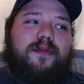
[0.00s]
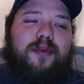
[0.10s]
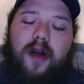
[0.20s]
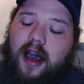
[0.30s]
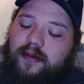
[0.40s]

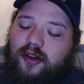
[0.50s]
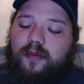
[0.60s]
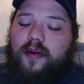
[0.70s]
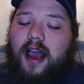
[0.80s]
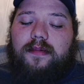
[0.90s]
you'll
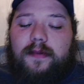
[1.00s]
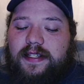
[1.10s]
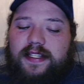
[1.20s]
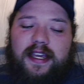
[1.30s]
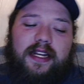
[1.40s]
probably
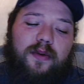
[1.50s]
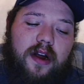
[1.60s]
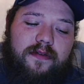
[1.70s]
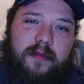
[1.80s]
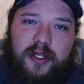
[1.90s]
see anywhere
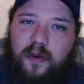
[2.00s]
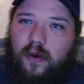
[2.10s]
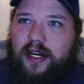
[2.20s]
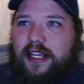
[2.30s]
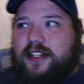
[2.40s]
from a 20